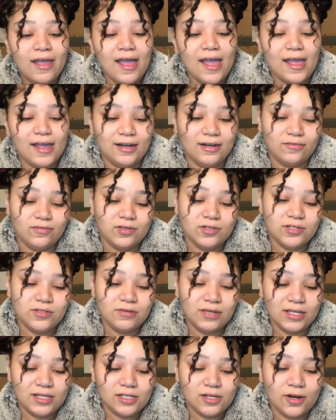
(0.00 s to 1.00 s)
And if you do
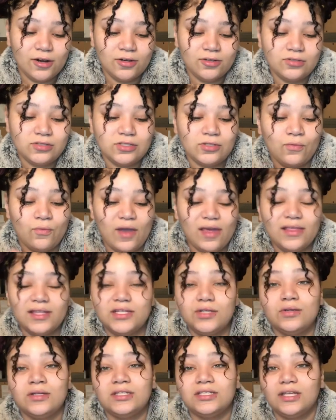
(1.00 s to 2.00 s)
get turtles, the way that
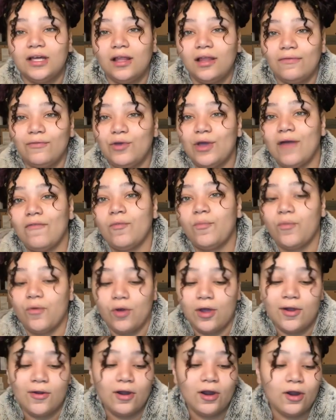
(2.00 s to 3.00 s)
you can tell if you have a
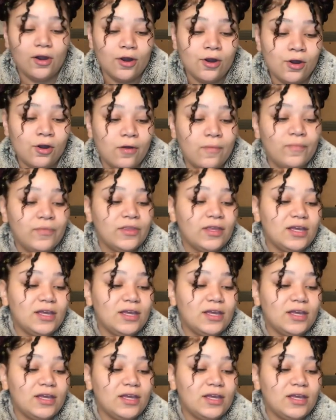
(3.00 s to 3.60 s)
boy or a girl